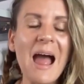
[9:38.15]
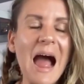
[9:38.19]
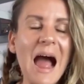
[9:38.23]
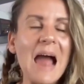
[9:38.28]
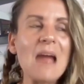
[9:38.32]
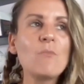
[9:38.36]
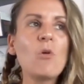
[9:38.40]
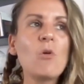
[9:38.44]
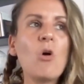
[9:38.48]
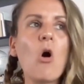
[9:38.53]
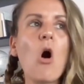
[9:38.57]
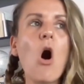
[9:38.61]

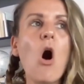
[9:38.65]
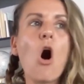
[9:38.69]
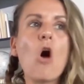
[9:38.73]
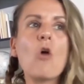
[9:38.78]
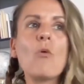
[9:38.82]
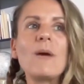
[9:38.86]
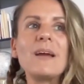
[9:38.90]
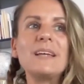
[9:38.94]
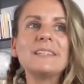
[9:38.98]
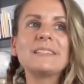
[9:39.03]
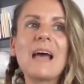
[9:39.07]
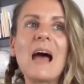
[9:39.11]
I will
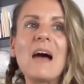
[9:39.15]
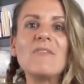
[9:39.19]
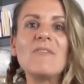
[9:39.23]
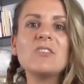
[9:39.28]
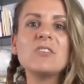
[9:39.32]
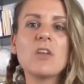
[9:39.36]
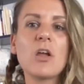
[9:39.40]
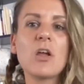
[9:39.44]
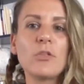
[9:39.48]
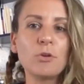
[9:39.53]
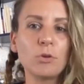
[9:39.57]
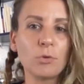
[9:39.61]
always have
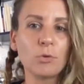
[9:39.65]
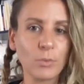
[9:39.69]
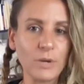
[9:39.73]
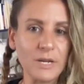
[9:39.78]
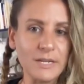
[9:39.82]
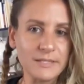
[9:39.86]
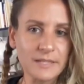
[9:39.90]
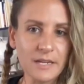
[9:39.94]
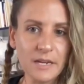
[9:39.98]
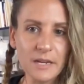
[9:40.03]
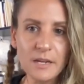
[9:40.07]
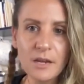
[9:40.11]
another
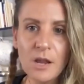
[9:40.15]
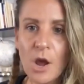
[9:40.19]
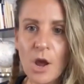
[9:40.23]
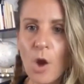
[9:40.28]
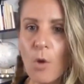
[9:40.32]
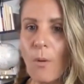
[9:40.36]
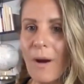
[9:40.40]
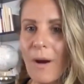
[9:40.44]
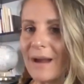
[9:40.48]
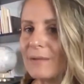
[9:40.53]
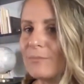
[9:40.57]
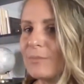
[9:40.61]
reason
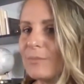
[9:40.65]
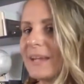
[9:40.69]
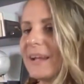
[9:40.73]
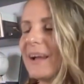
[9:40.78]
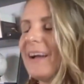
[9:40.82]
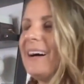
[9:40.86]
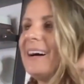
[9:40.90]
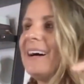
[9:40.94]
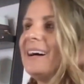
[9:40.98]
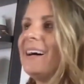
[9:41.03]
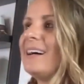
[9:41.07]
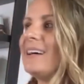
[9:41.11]
why I'm like,
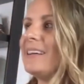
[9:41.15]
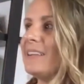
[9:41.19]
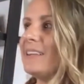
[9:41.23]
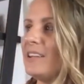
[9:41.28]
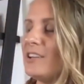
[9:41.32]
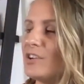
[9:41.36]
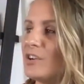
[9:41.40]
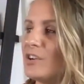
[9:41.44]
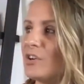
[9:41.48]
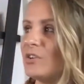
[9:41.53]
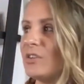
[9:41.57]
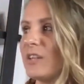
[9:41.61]
ah, you
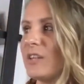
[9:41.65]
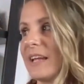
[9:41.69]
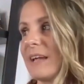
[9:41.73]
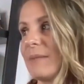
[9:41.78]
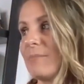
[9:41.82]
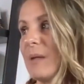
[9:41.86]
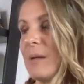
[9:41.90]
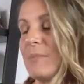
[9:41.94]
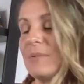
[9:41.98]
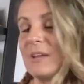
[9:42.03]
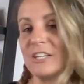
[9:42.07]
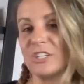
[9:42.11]
know, like
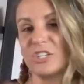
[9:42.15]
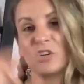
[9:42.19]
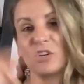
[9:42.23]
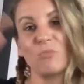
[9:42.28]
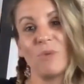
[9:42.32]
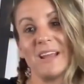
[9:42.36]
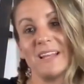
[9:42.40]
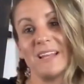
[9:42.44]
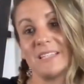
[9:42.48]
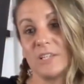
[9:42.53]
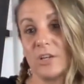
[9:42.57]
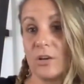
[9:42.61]
maybe I should
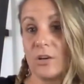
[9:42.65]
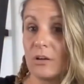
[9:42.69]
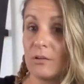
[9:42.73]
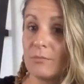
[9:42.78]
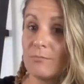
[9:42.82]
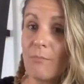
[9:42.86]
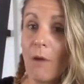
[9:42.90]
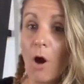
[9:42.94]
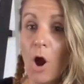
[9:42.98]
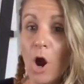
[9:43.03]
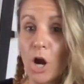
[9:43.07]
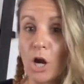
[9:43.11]
wait
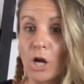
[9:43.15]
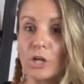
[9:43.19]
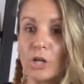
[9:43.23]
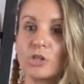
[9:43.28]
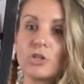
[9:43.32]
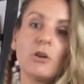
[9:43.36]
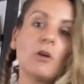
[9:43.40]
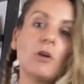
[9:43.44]
till March.